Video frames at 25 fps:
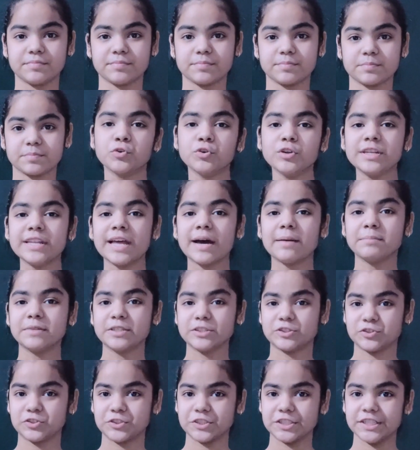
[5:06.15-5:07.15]
Rule number
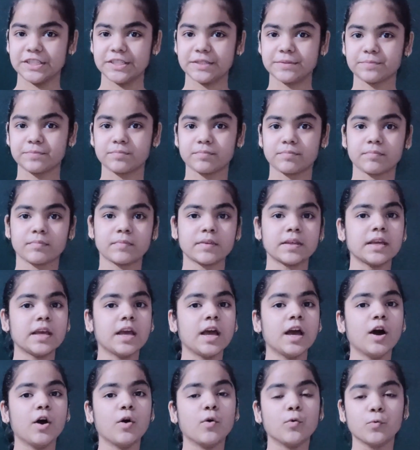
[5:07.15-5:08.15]
3.
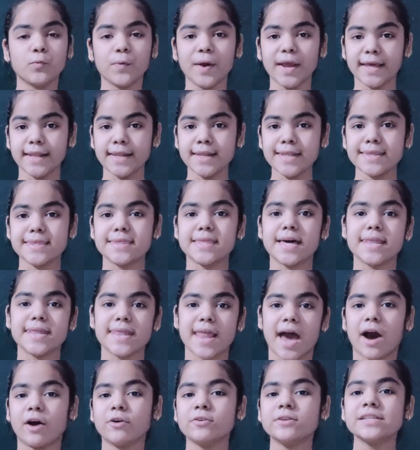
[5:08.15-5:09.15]
when the
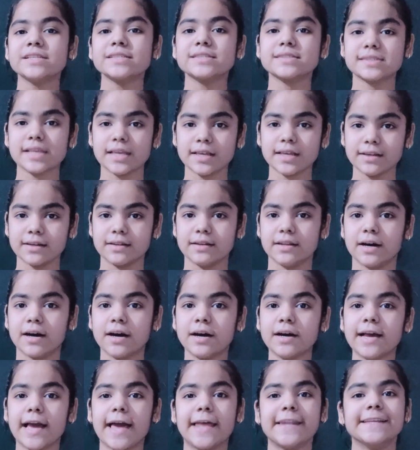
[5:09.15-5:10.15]
noun is
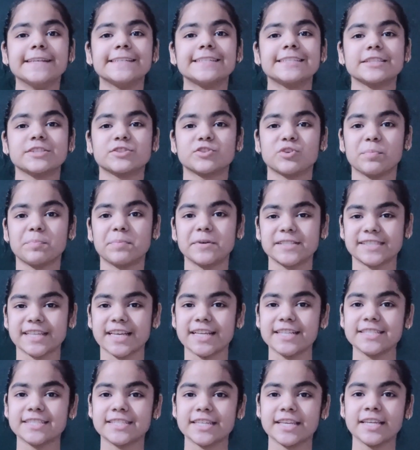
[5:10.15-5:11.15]
singular and it is
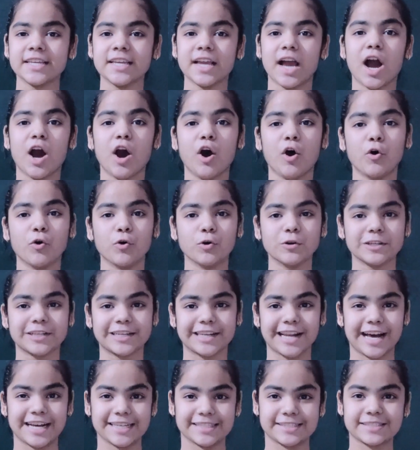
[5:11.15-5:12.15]
representing a whole
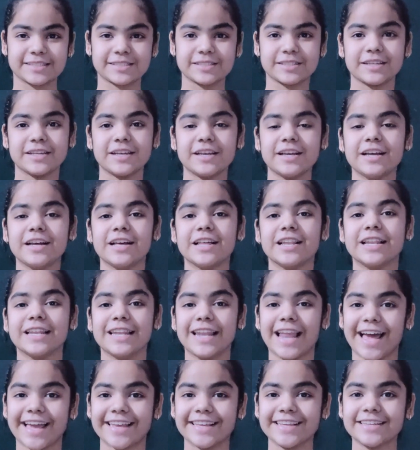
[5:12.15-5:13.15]
class,
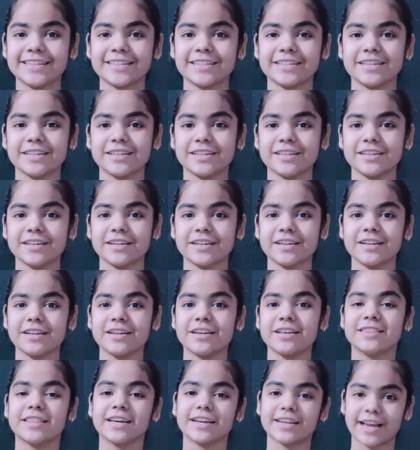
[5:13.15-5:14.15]
like
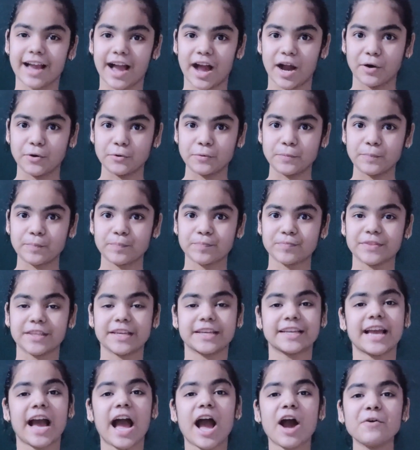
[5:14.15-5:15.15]
the cow. The
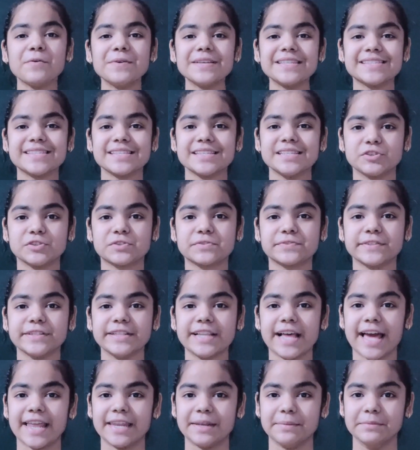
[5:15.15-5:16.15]
cow is a useful
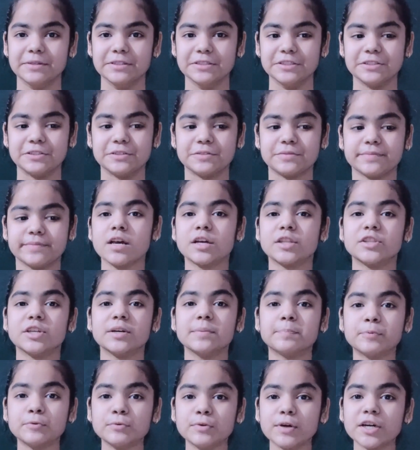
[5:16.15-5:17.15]
animal. The
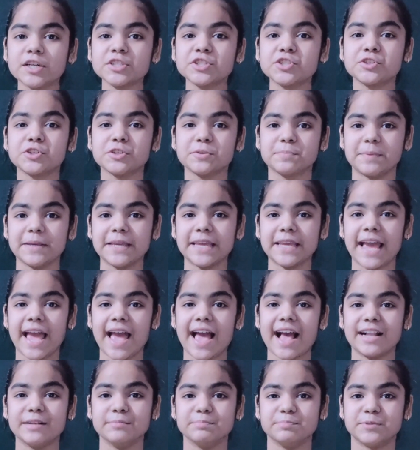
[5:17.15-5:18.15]
poor should be
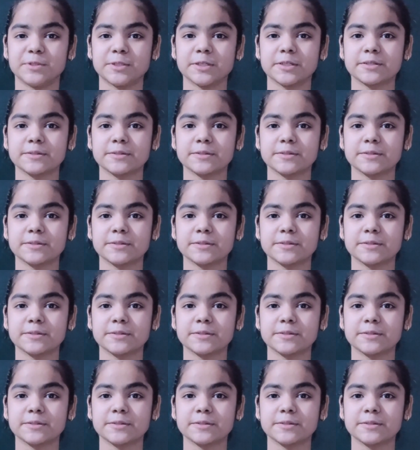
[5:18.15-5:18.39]
helped.